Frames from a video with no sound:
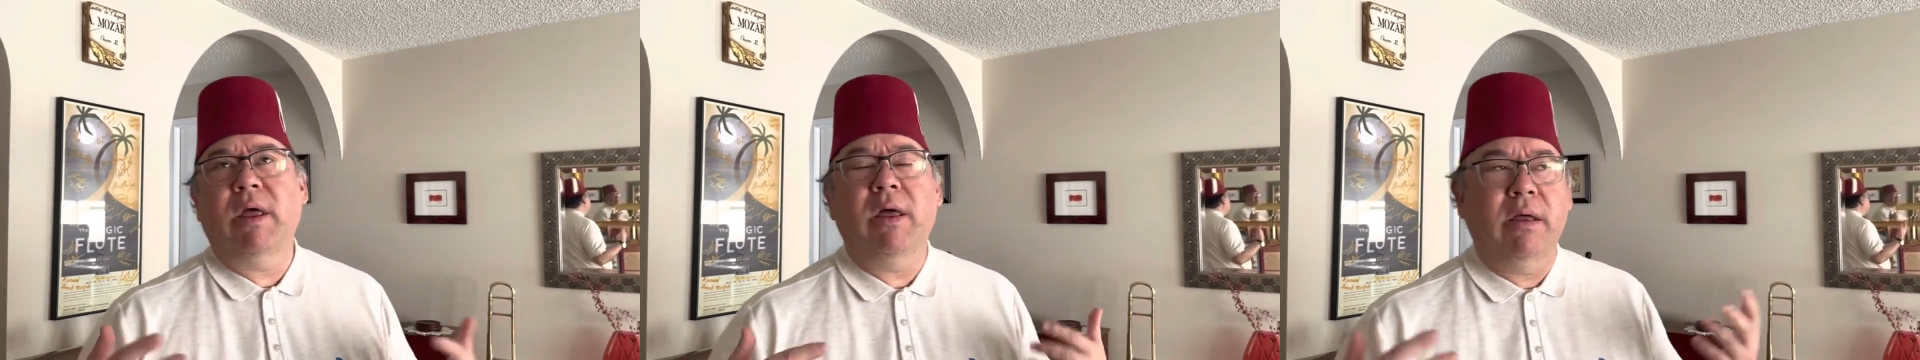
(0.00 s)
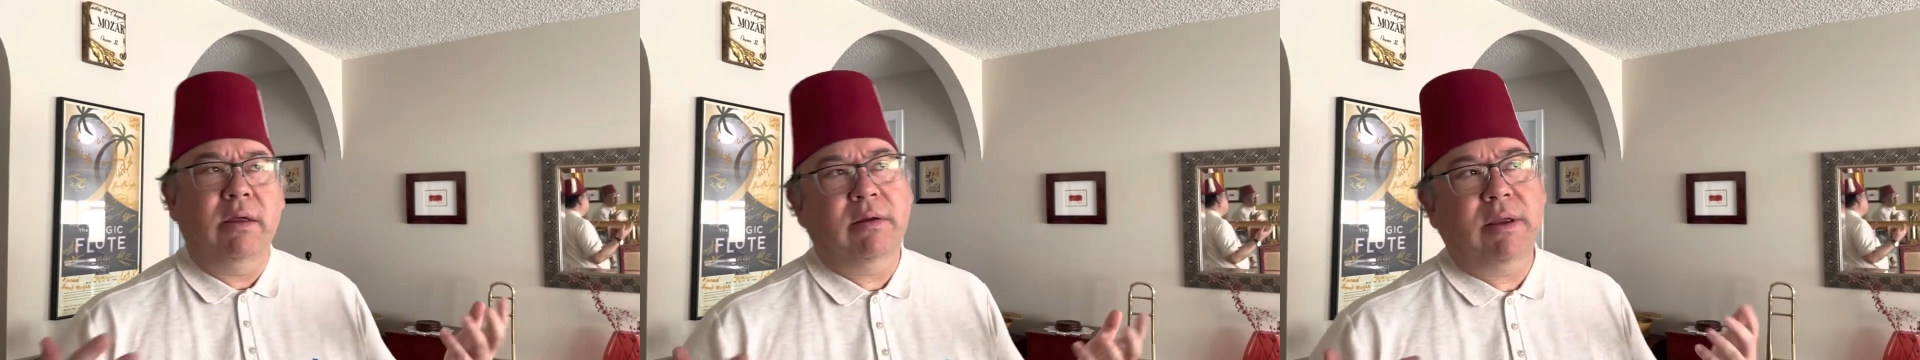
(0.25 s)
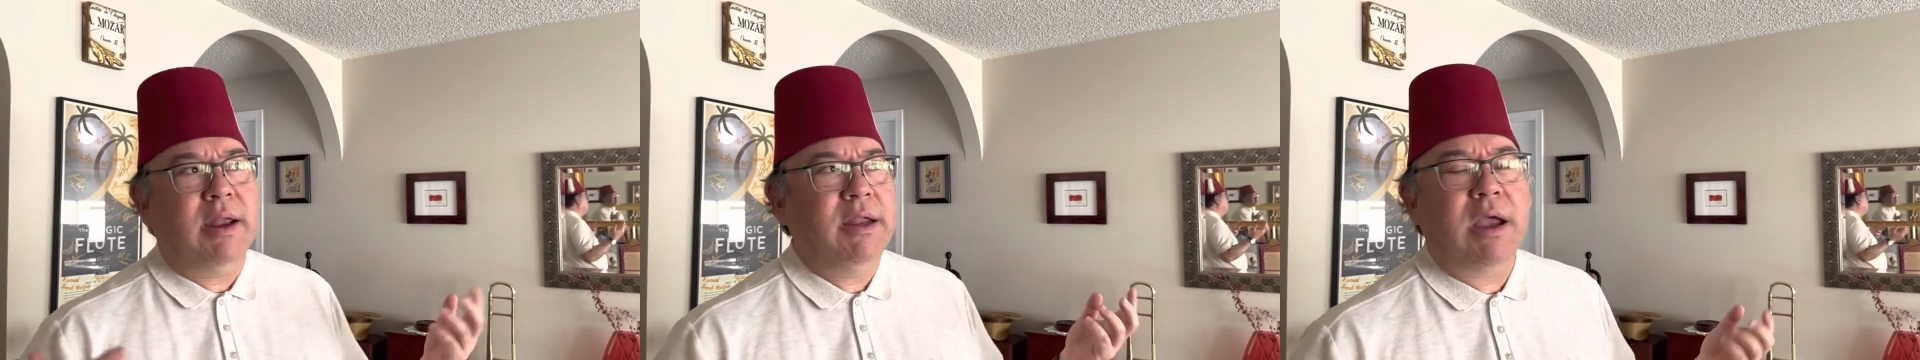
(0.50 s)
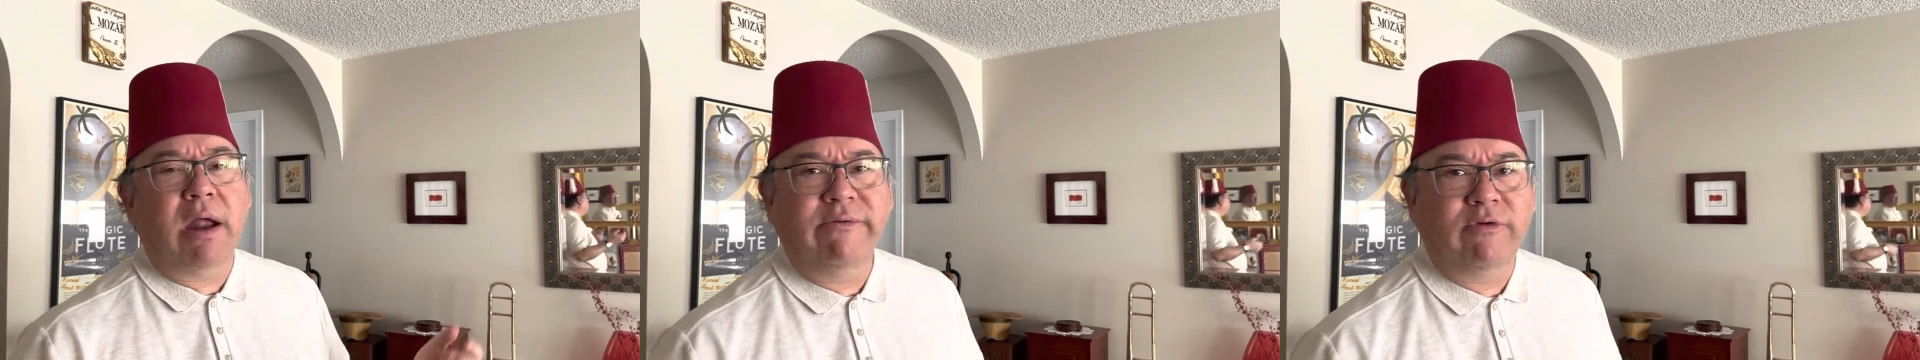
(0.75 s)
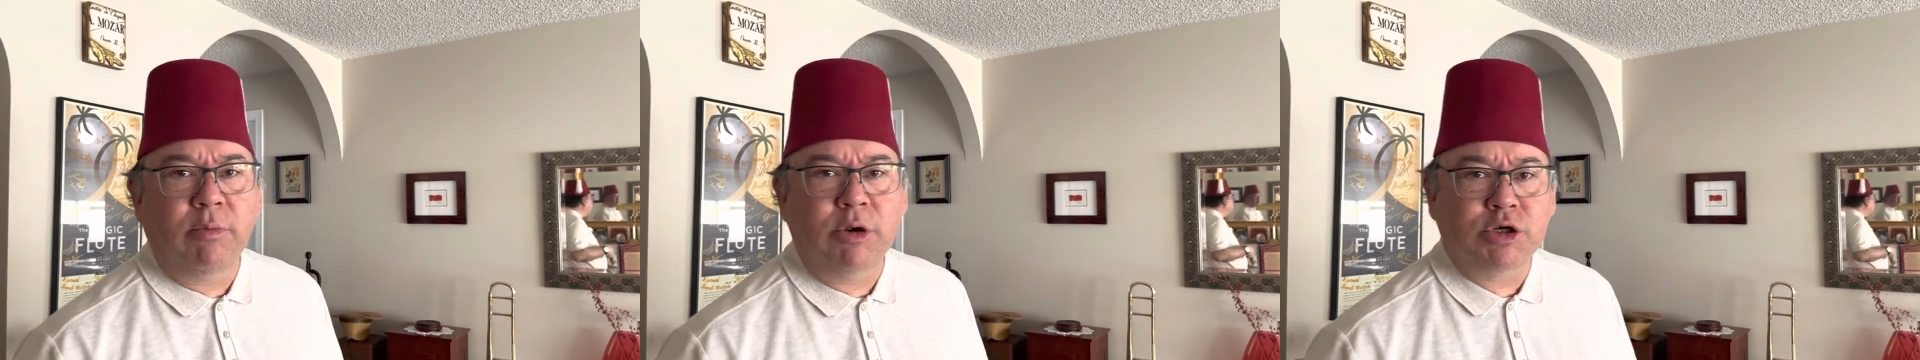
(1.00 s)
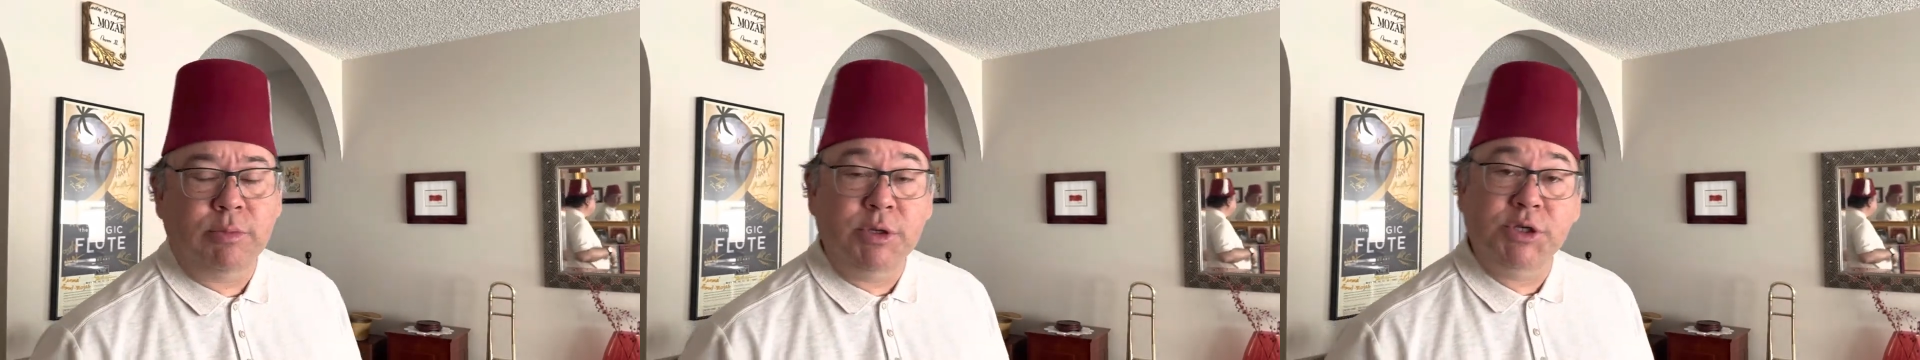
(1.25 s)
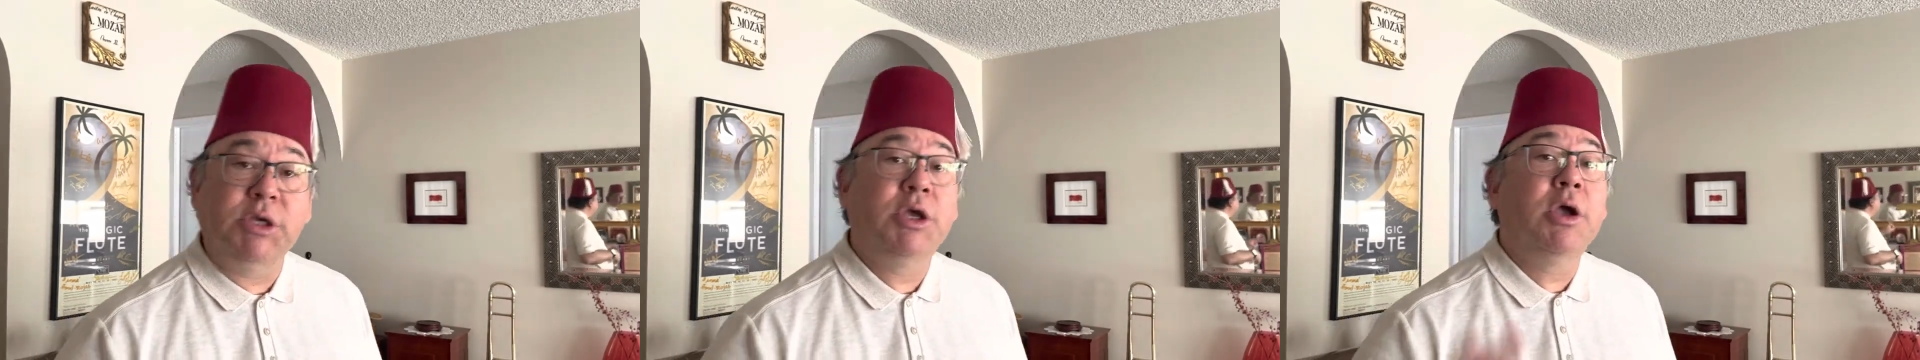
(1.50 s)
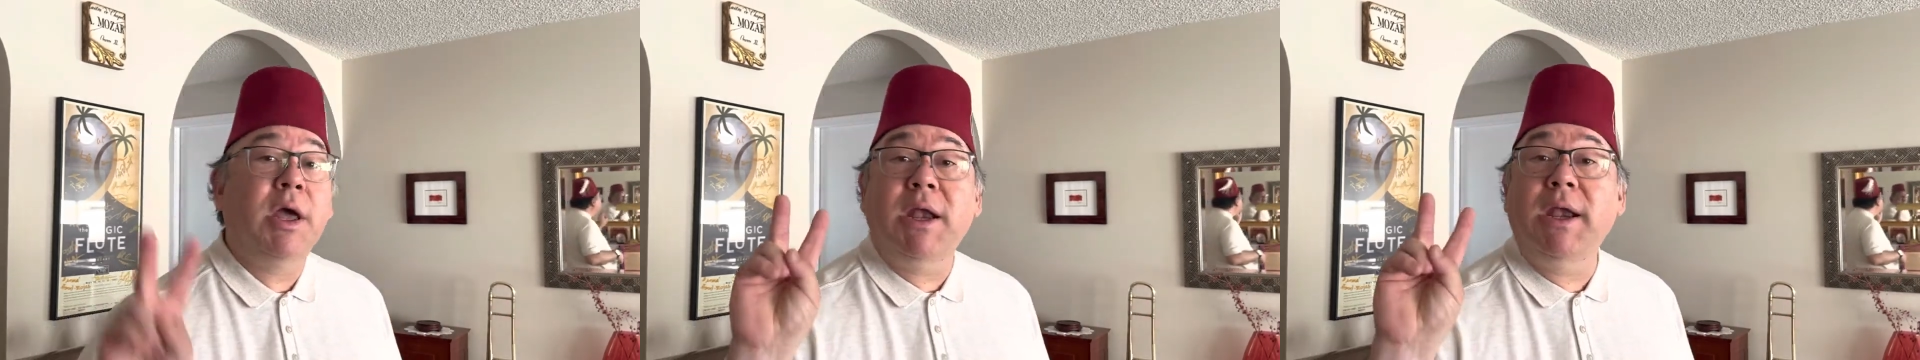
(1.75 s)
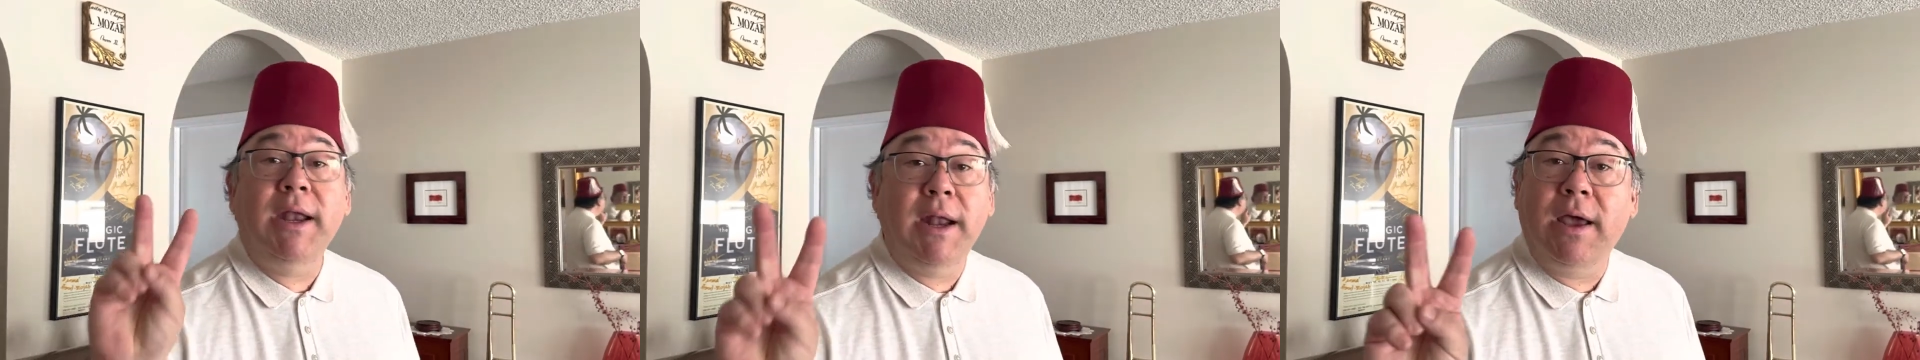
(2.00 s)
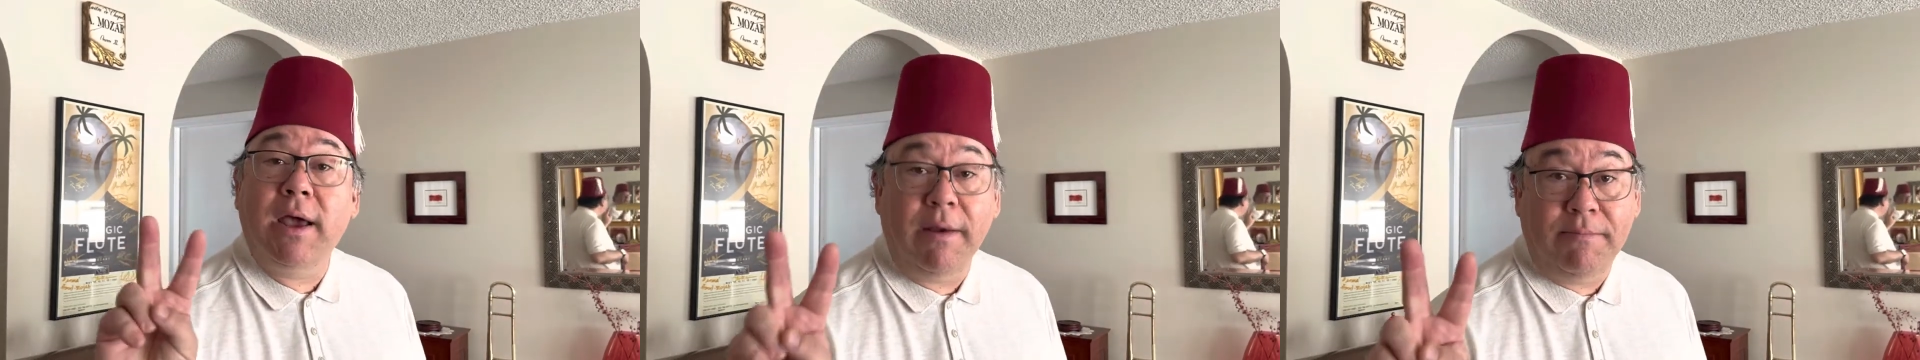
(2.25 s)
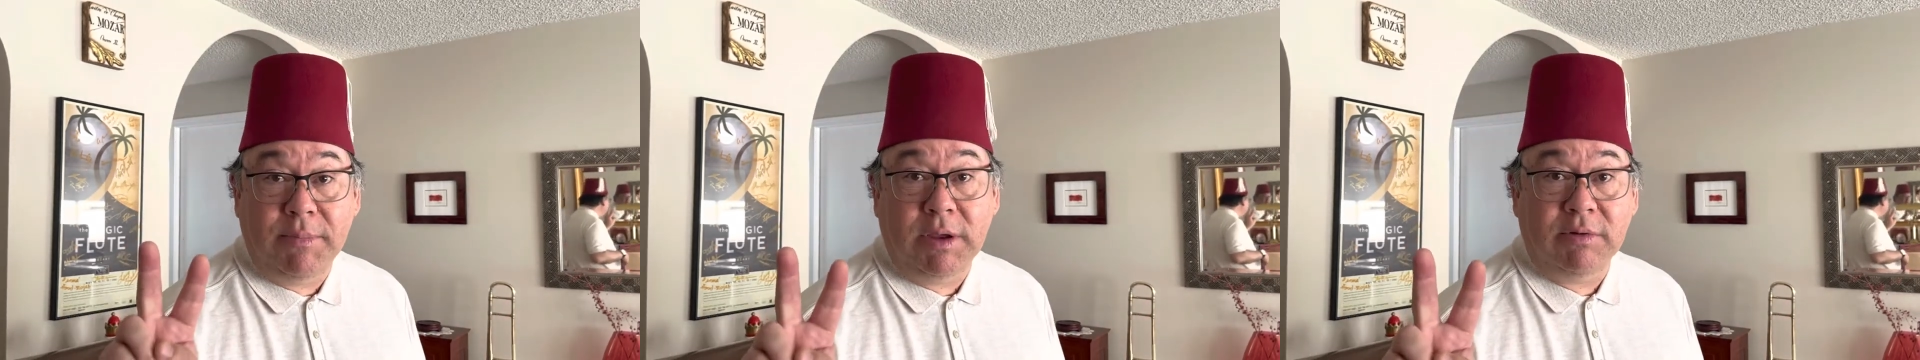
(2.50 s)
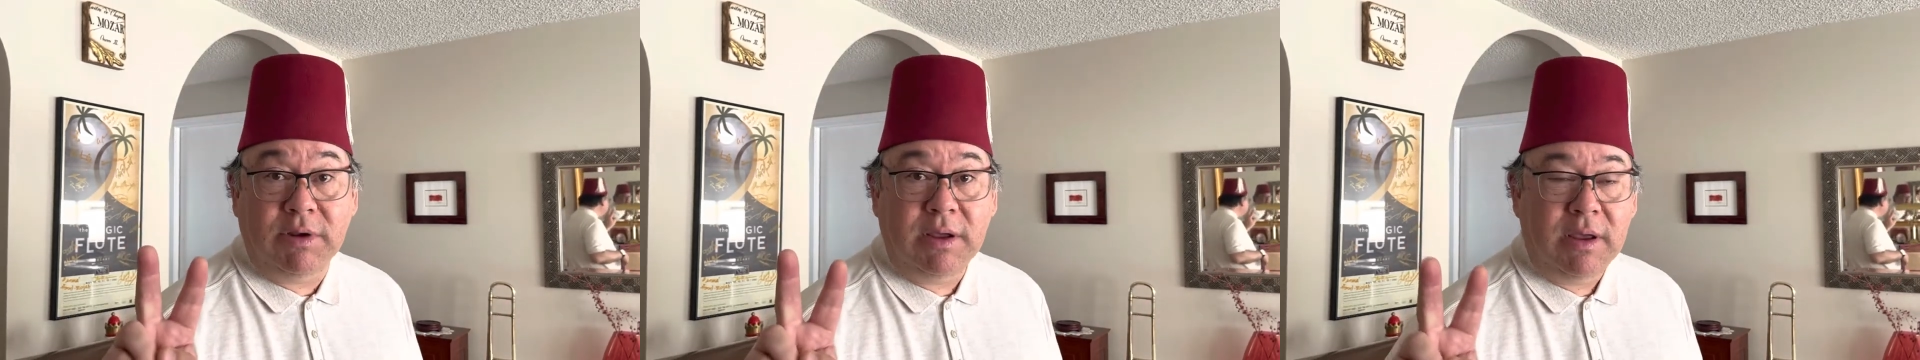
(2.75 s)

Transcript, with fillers: or any kind of commercial music, you're going to need a cup mute.